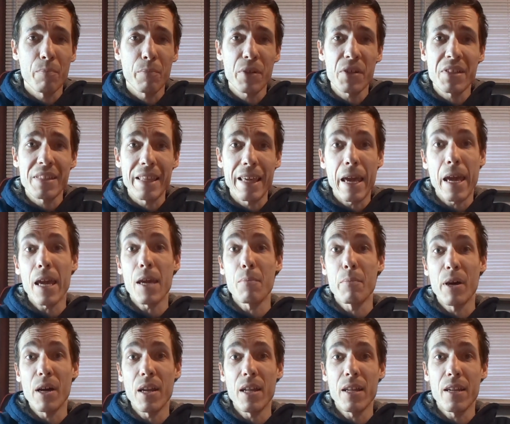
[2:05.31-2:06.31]
press the A
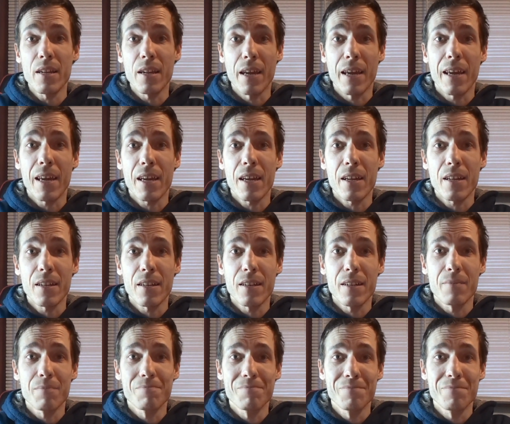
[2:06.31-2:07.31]
button,
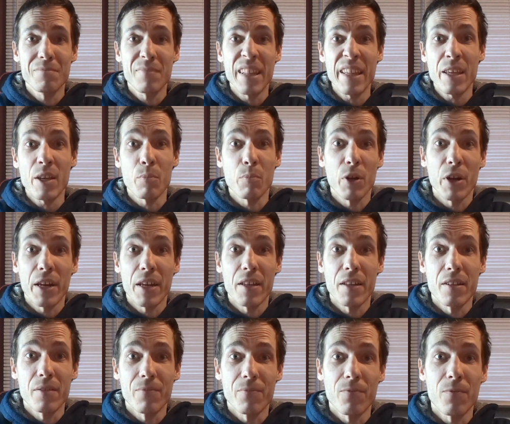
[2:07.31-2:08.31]
and let your
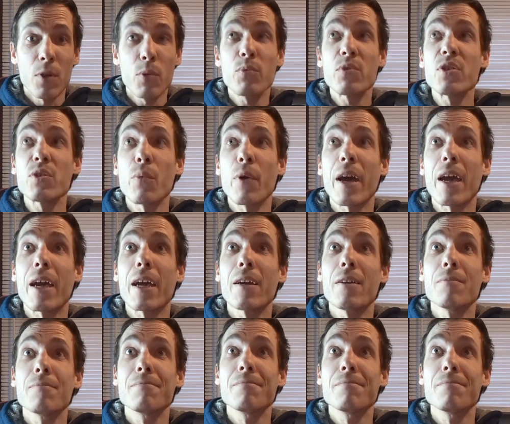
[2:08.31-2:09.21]
brain float away.